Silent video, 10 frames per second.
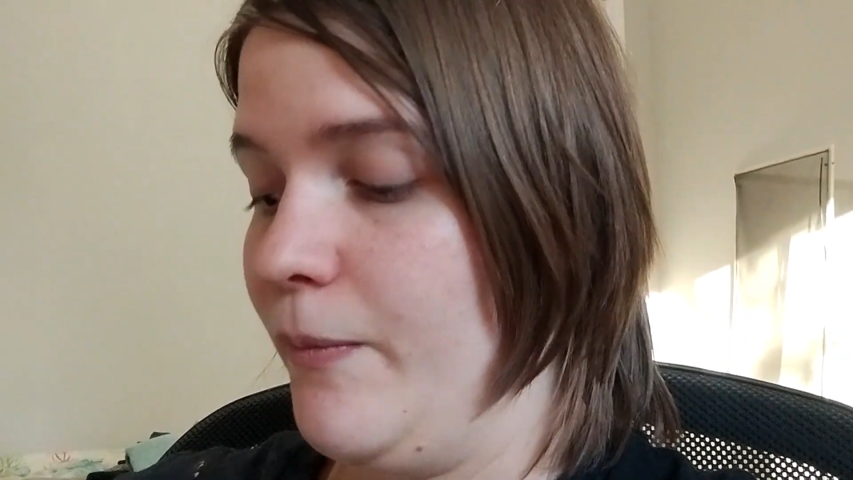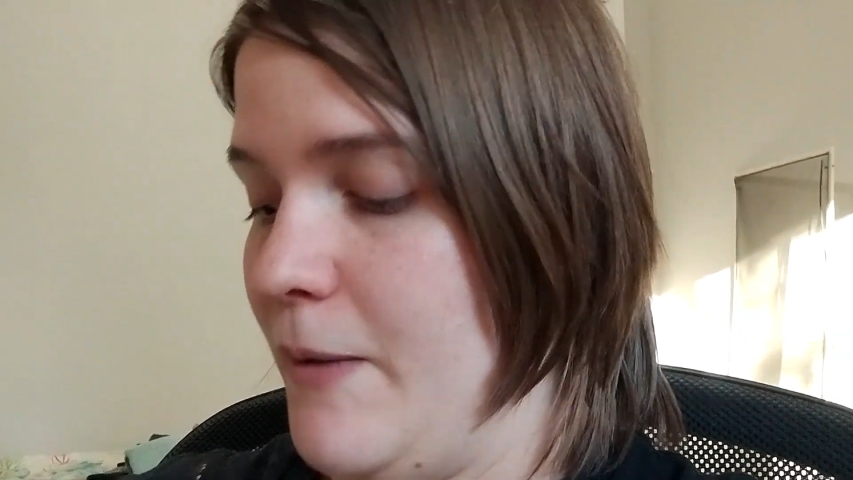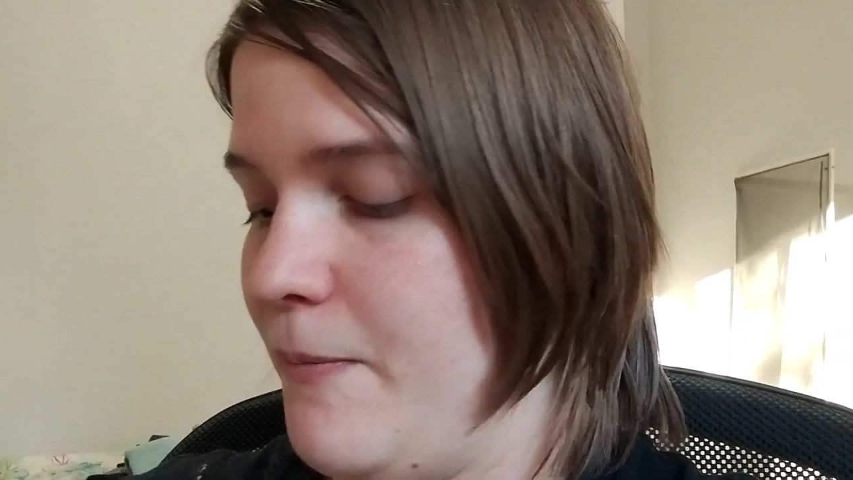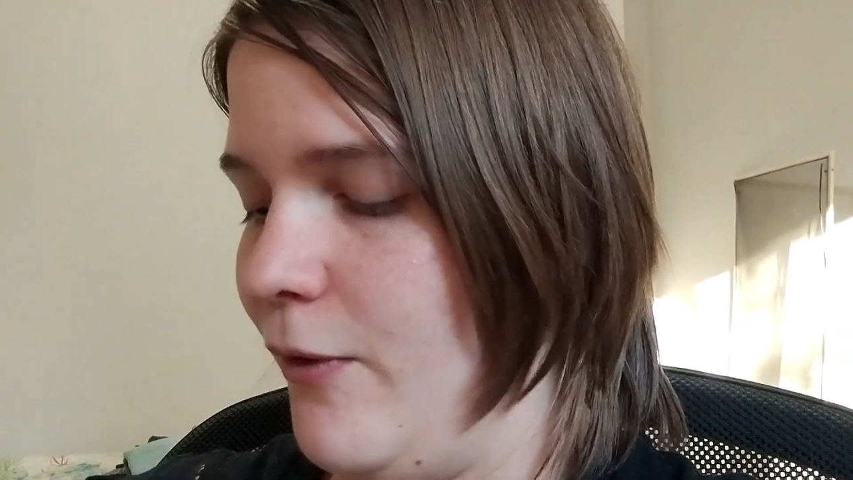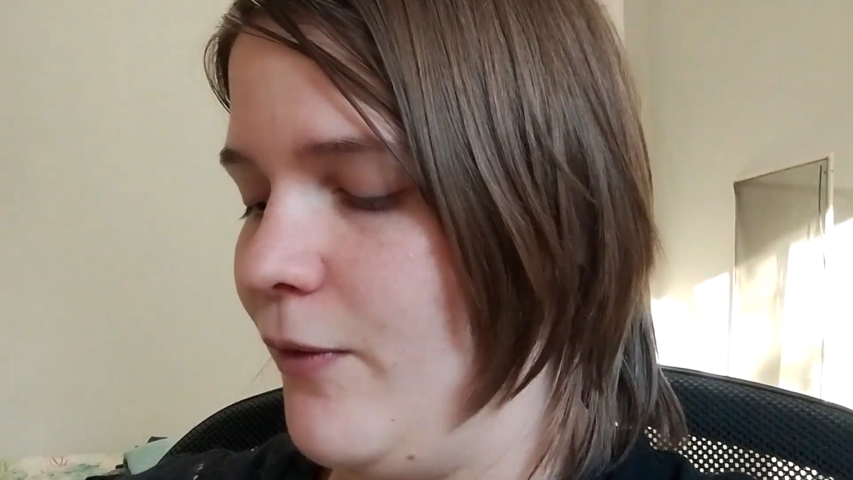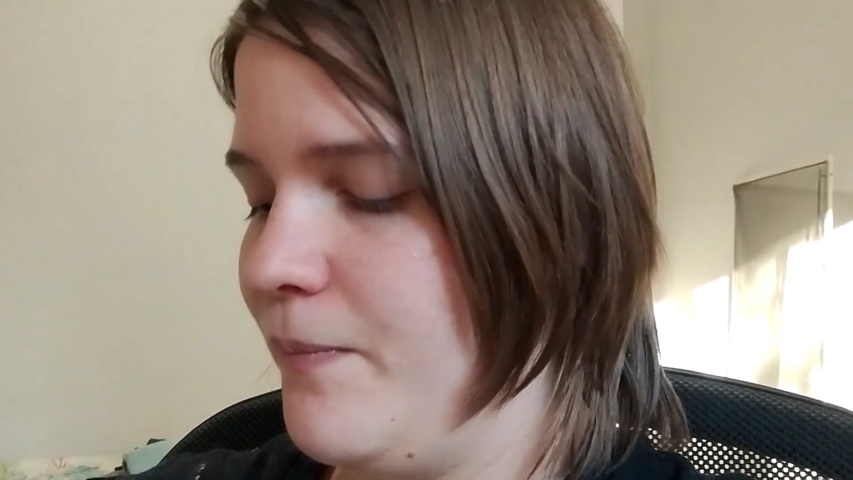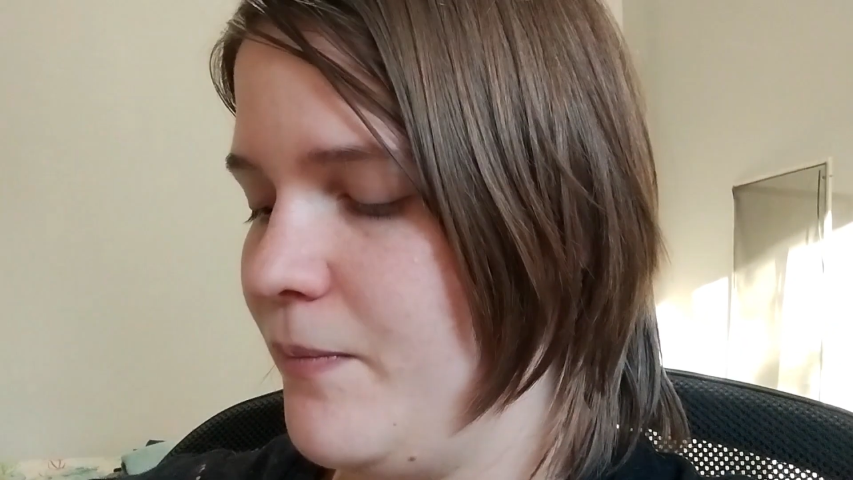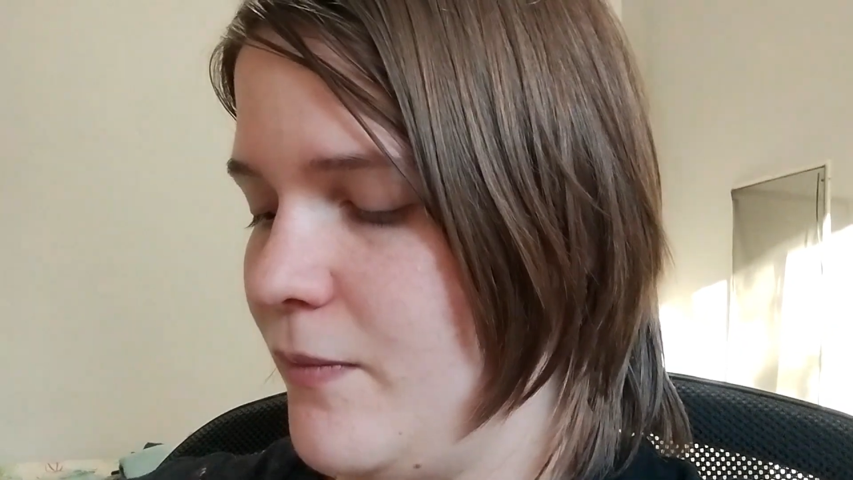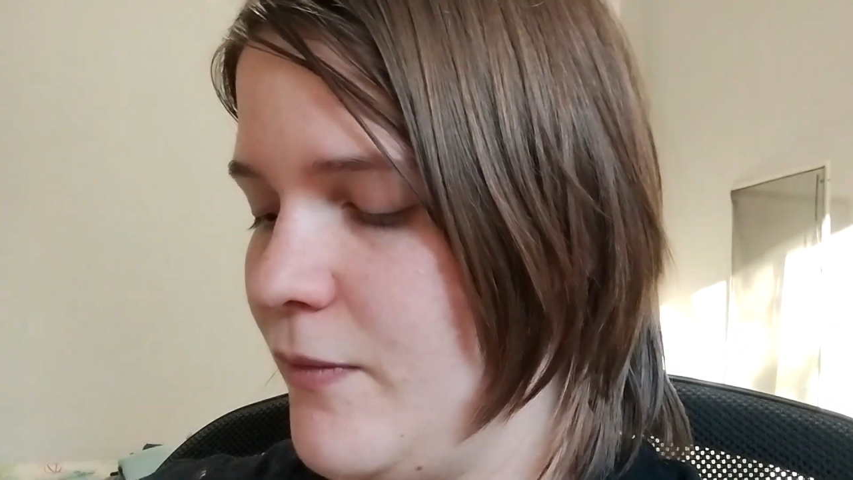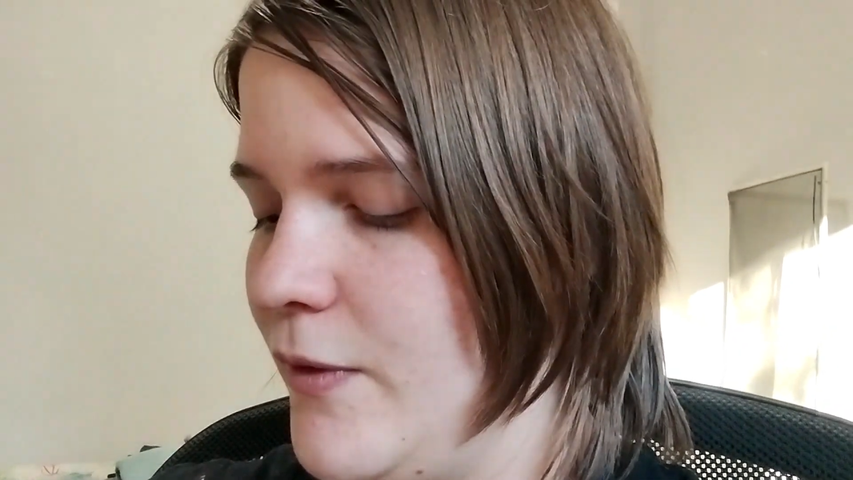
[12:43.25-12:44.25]
people,
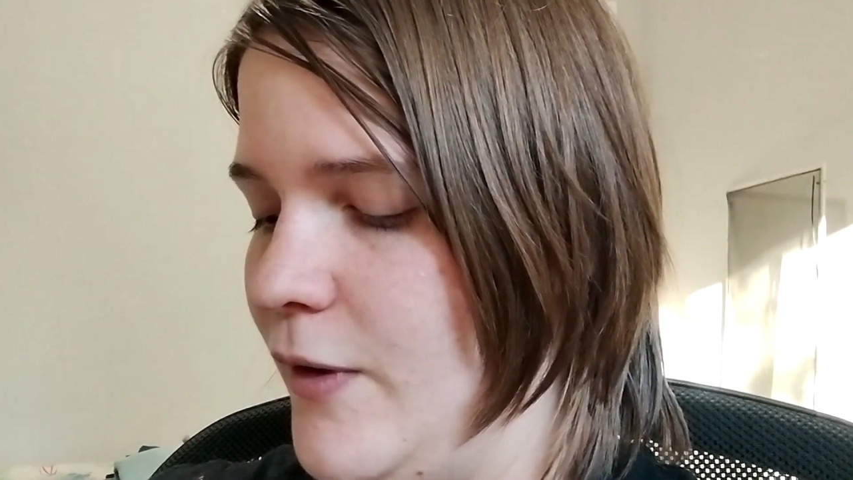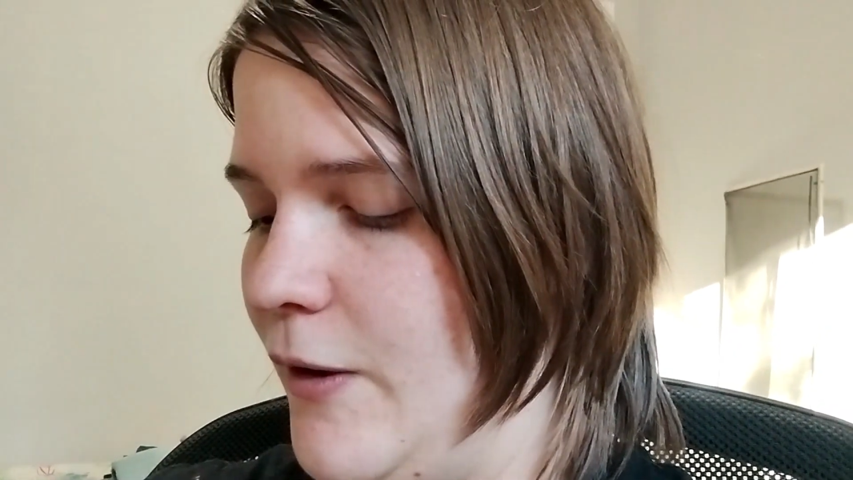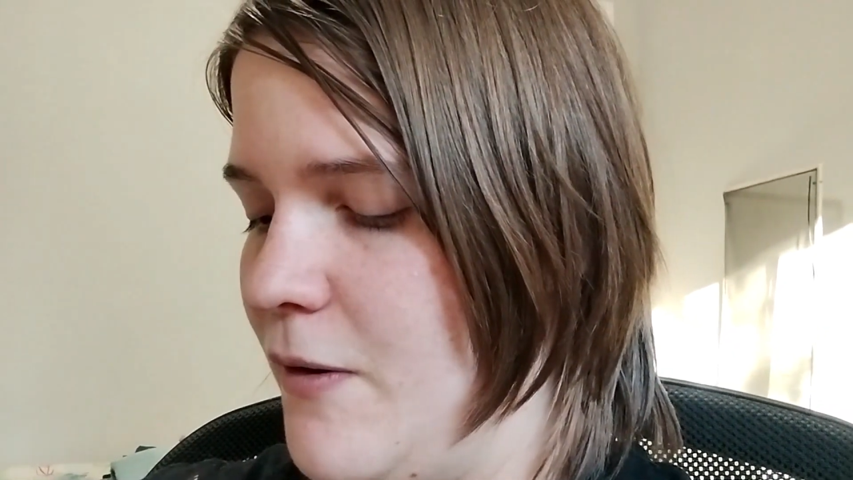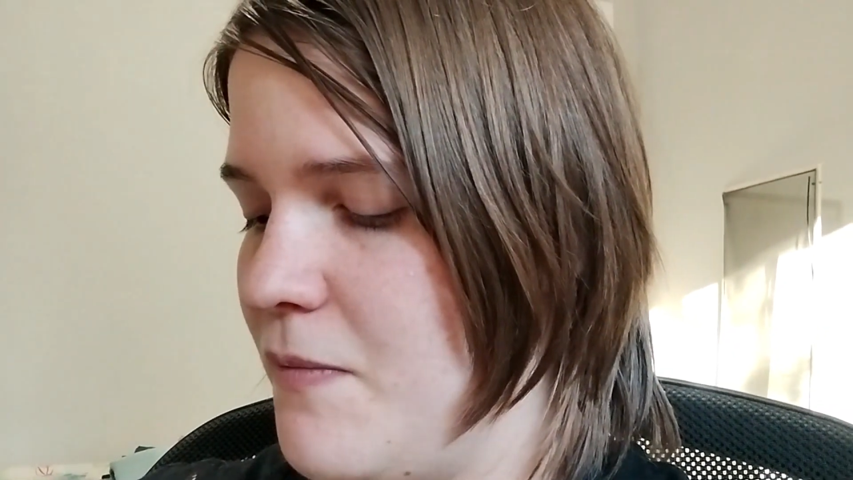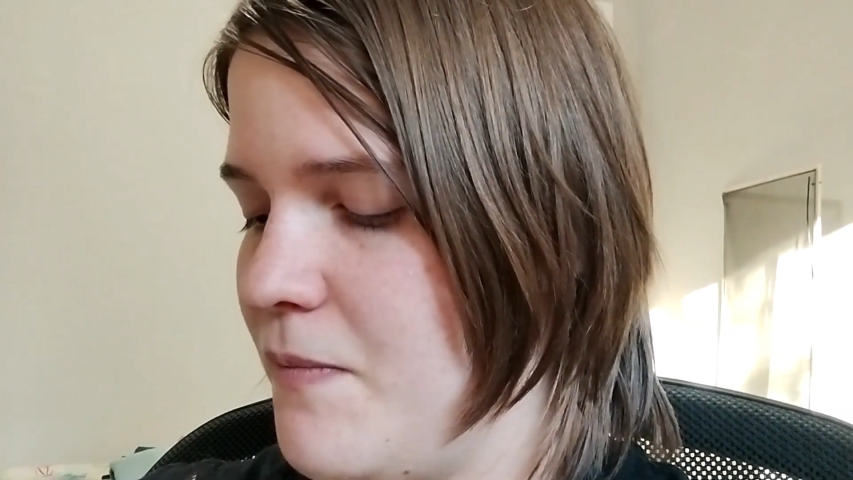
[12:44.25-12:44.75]
yeah.